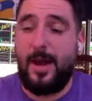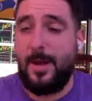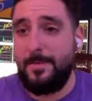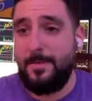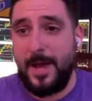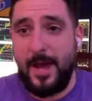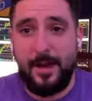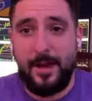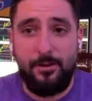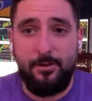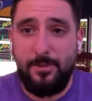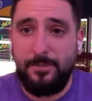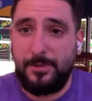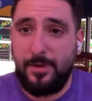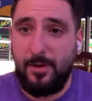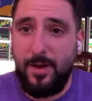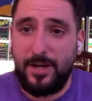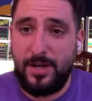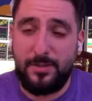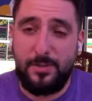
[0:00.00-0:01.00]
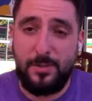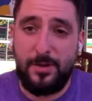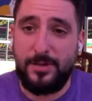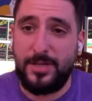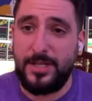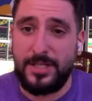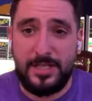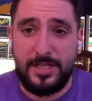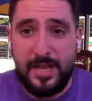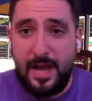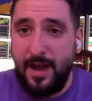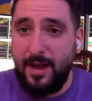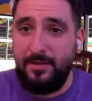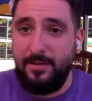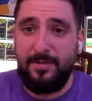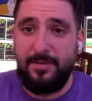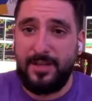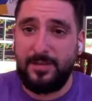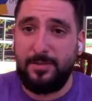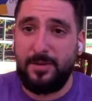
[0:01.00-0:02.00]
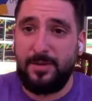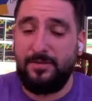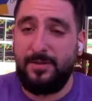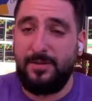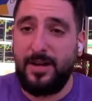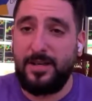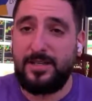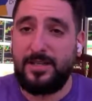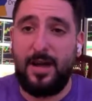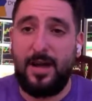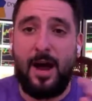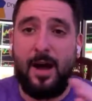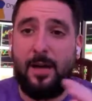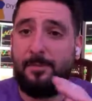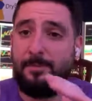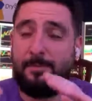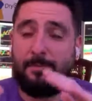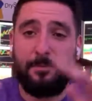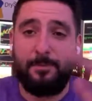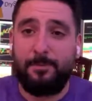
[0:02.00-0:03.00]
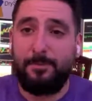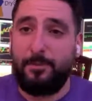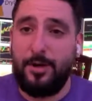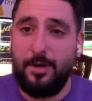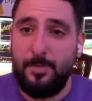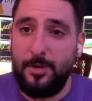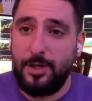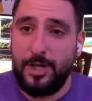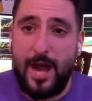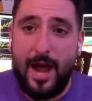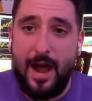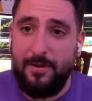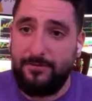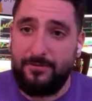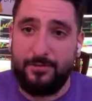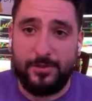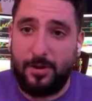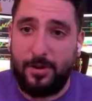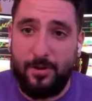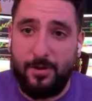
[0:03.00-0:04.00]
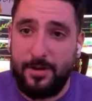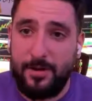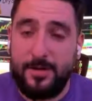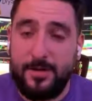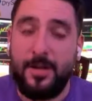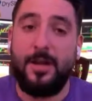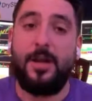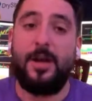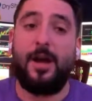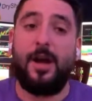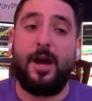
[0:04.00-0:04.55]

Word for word: I'm not a crypto expert. This is not investment advice. I'm pretty much half retarded.